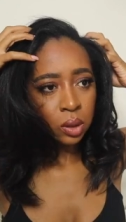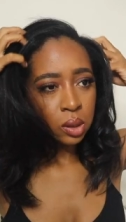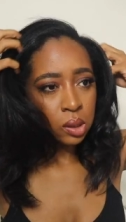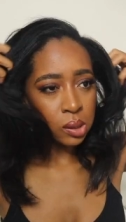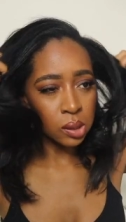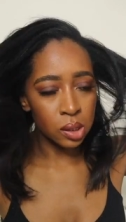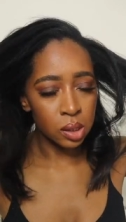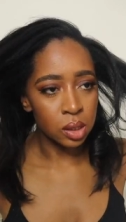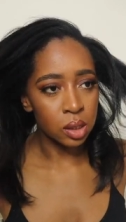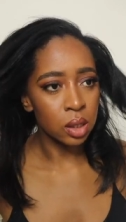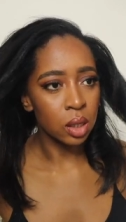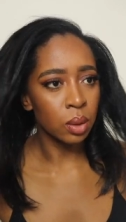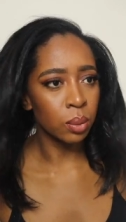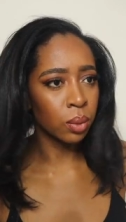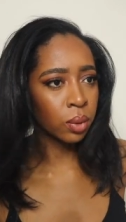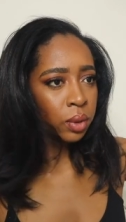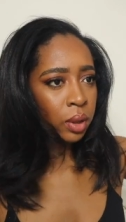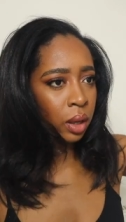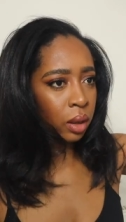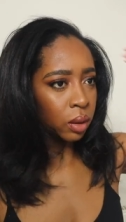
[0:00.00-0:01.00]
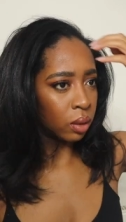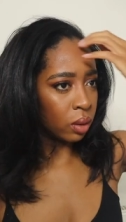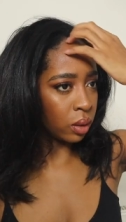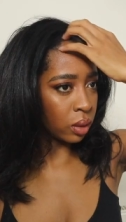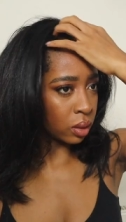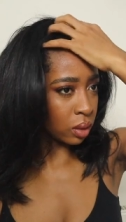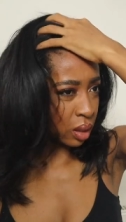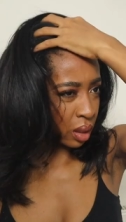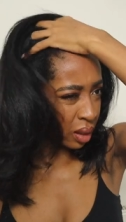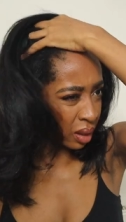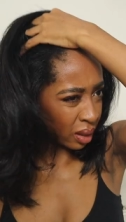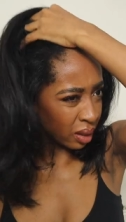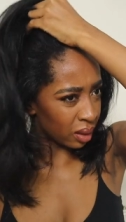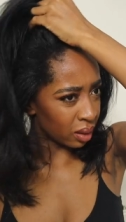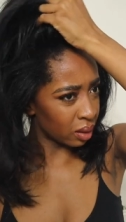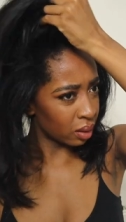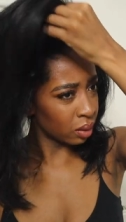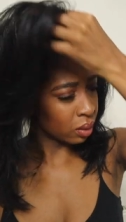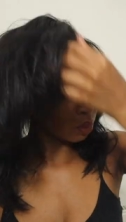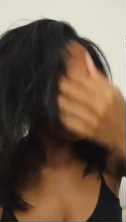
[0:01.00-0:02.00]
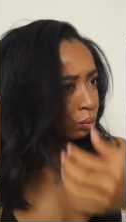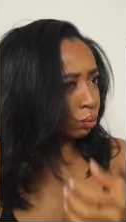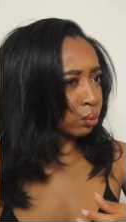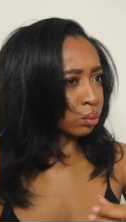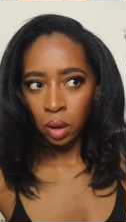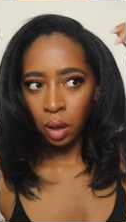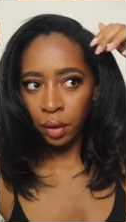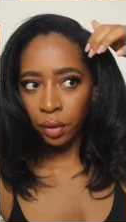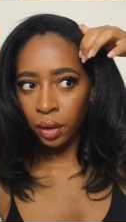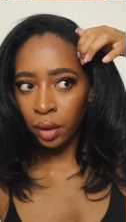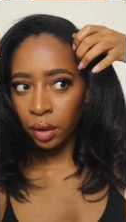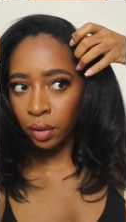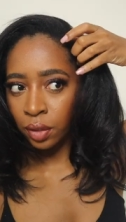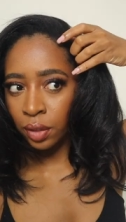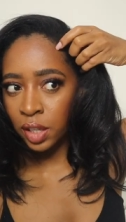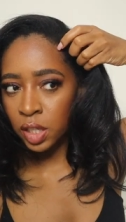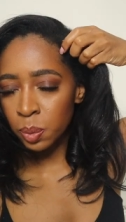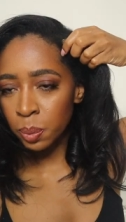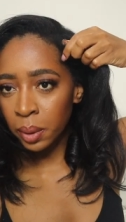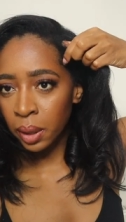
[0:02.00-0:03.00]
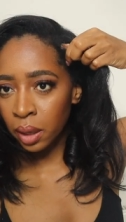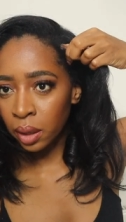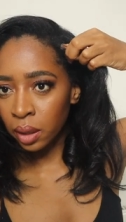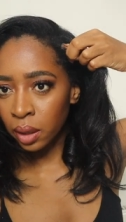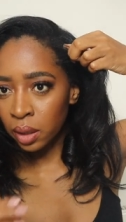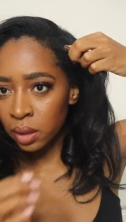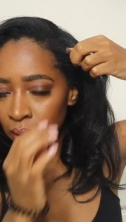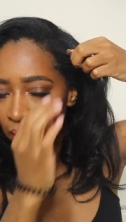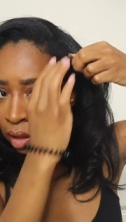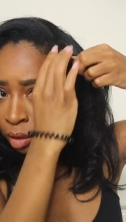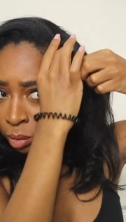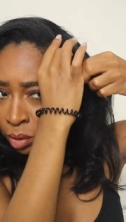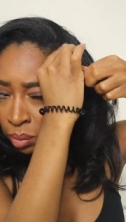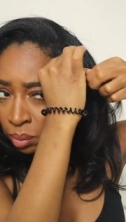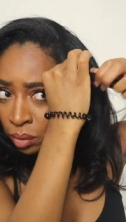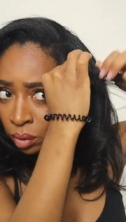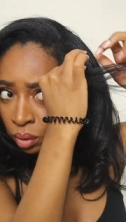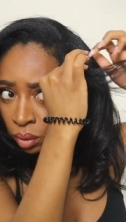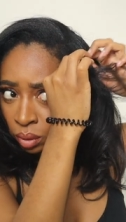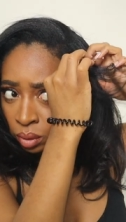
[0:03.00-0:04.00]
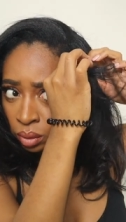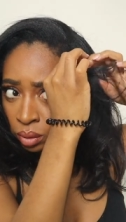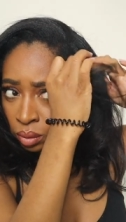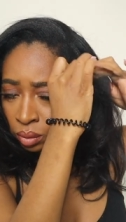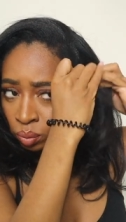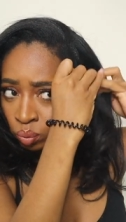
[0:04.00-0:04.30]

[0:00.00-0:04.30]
and see what that looks like. I think this bit needs a little bit more.